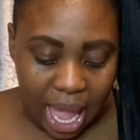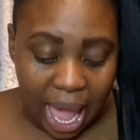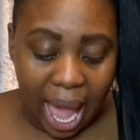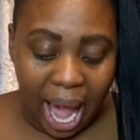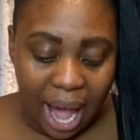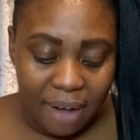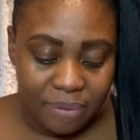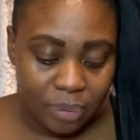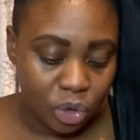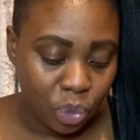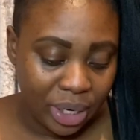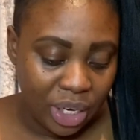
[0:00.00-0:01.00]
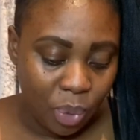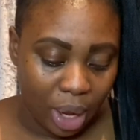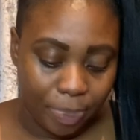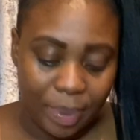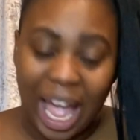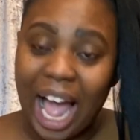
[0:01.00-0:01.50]
have
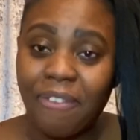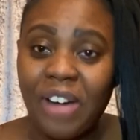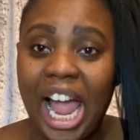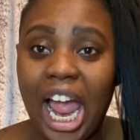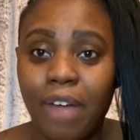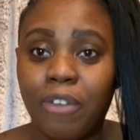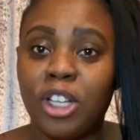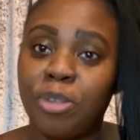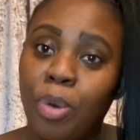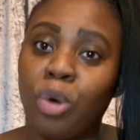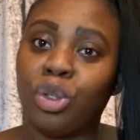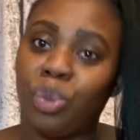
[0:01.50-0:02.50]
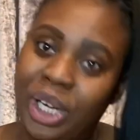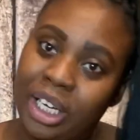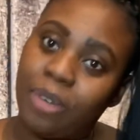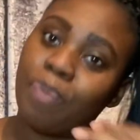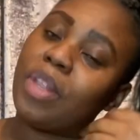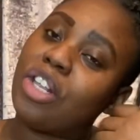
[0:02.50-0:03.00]
21 have i ever smoked weed
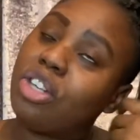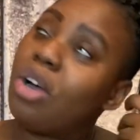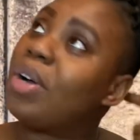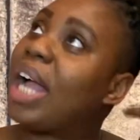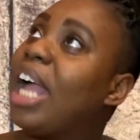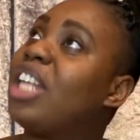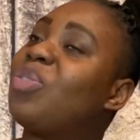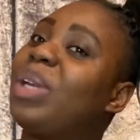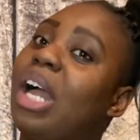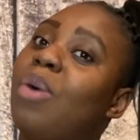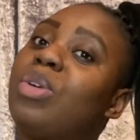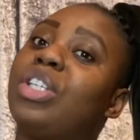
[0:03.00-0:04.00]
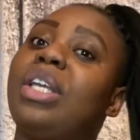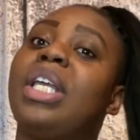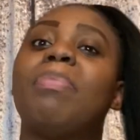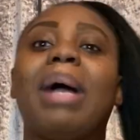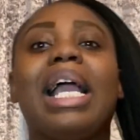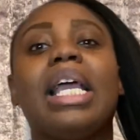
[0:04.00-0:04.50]
so guys when i was
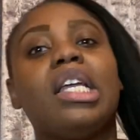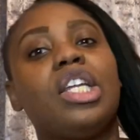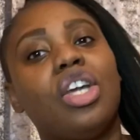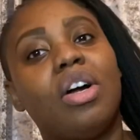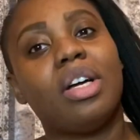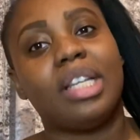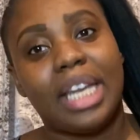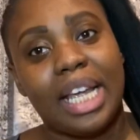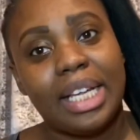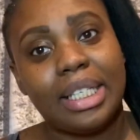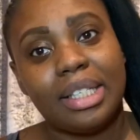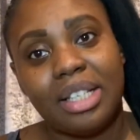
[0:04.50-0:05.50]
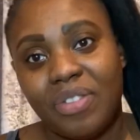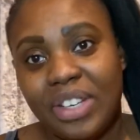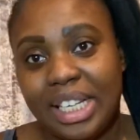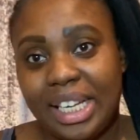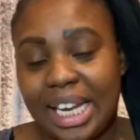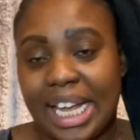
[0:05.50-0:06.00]
in my younger days
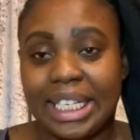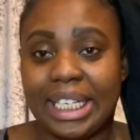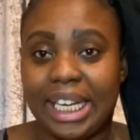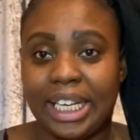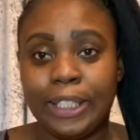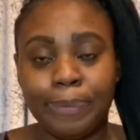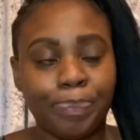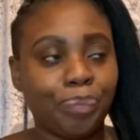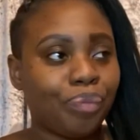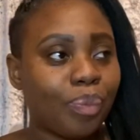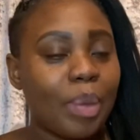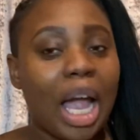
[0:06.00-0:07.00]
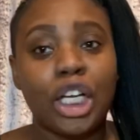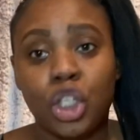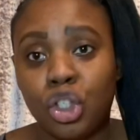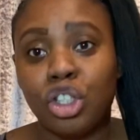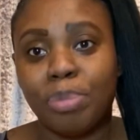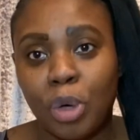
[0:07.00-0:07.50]
17 18 i
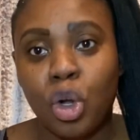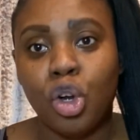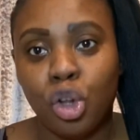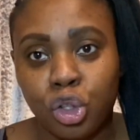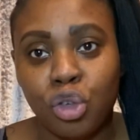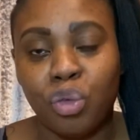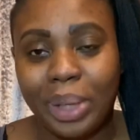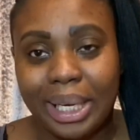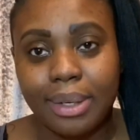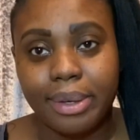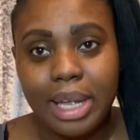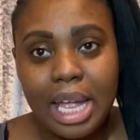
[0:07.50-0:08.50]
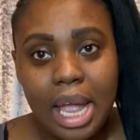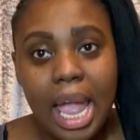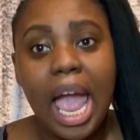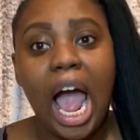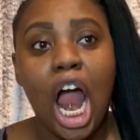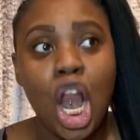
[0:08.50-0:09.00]
used to smoke a lot of weed
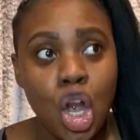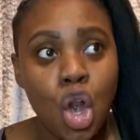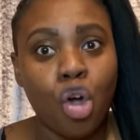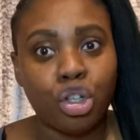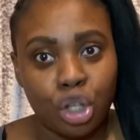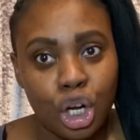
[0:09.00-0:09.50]
a lot a